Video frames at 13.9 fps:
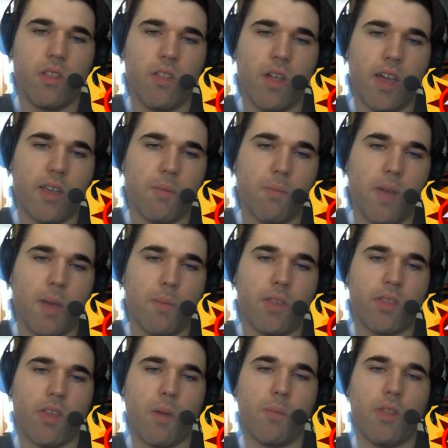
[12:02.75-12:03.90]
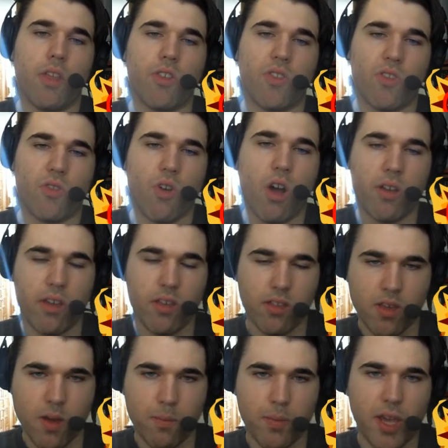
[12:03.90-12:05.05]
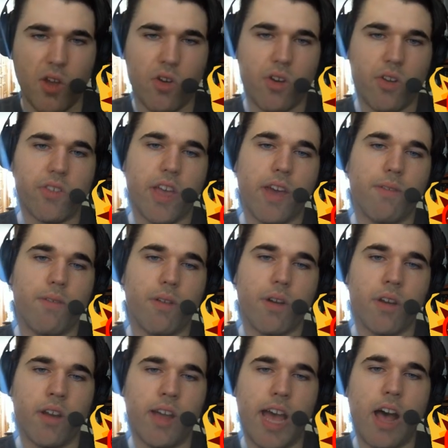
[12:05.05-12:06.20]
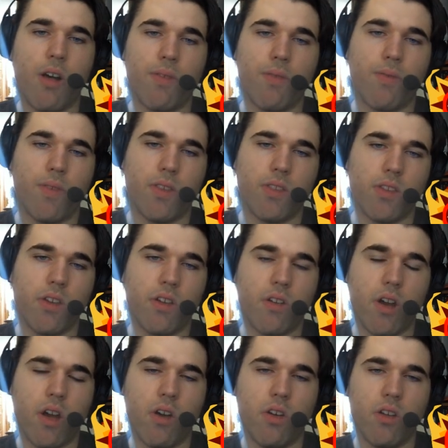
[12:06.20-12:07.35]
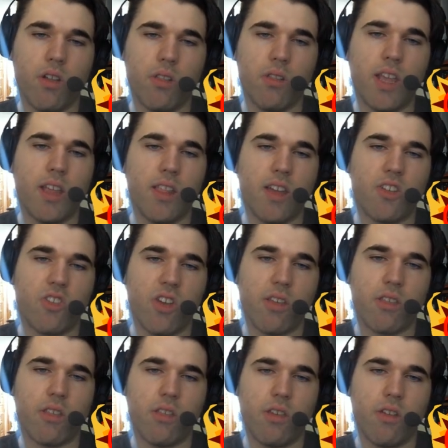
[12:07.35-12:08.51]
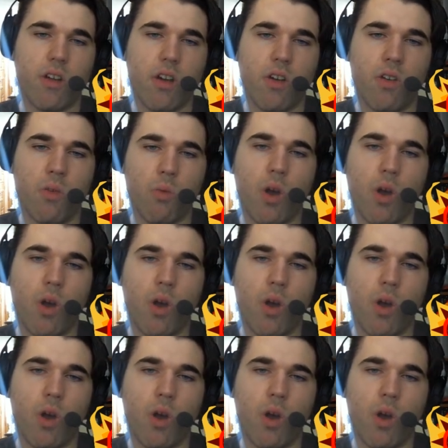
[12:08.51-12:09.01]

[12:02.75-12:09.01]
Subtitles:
like maybe some of the strongest computers ever, AlphaZero, Leela Chess Zero.